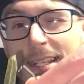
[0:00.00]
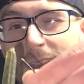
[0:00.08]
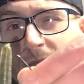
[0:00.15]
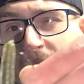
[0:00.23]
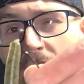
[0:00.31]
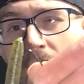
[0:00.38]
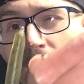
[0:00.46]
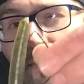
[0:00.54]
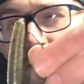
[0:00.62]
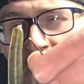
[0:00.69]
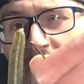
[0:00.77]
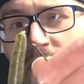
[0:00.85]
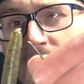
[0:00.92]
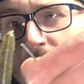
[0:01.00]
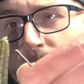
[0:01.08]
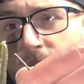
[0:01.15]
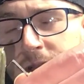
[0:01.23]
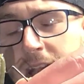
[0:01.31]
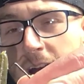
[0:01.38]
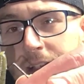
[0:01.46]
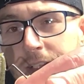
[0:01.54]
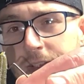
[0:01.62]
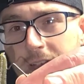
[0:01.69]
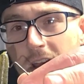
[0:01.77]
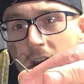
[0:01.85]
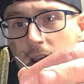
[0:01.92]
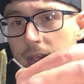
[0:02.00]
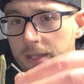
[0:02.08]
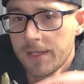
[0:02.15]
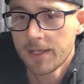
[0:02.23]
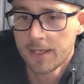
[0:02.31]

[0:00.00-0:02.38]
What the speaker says: inside, which is going to protect your knot